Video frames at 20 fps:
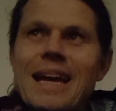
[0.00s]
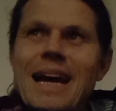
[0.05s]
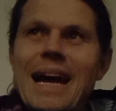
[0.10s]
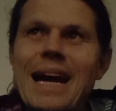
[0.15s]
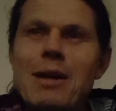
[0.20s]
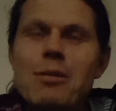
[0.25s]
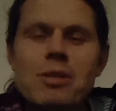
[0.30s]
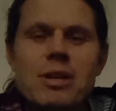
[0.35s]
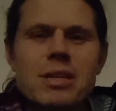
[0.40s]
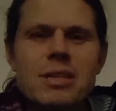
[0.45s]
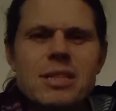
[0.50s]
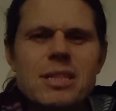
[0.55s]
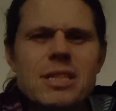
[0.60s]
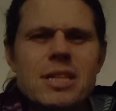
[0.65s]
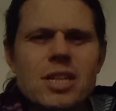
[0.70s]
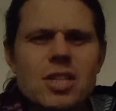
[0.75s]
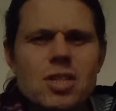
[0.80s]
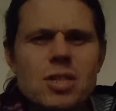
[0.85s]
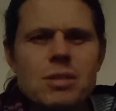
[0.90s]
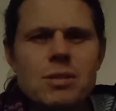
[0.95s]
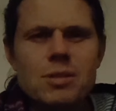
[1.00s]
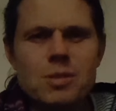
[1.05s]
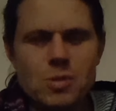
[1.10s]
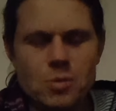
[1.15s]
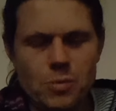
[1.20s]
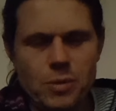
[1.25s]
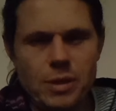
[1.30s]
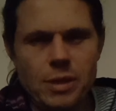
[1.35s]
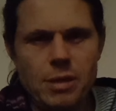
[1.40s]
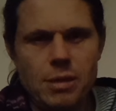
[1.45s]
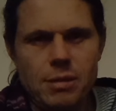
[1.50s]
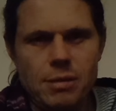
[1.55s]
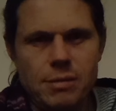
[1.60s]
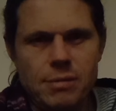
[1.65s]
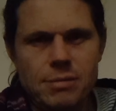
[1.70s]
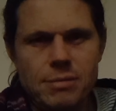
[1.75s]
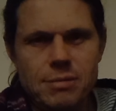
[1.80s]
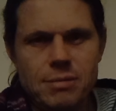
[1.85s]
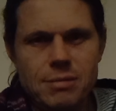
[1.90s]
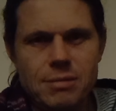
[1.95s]
how conditioned we are.
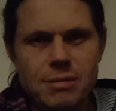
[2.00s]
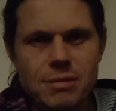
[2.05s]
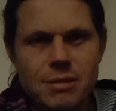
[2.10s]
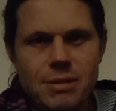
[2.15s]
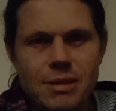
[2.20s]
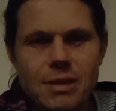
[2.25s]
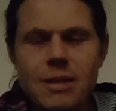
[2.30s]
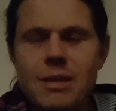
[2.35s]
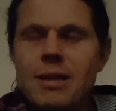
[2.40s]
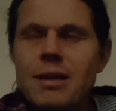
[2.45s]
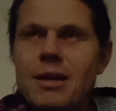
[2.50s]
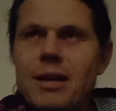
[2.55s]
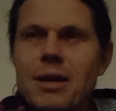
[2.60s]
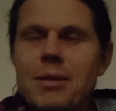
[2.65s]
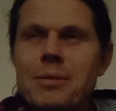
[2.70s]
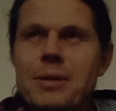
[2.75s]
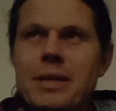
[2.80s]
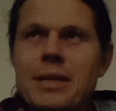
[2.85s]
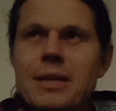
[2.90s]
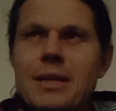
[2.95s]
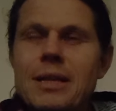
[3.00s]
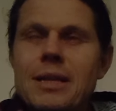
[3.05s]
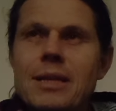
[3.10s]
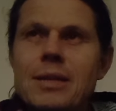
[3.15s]
I mean,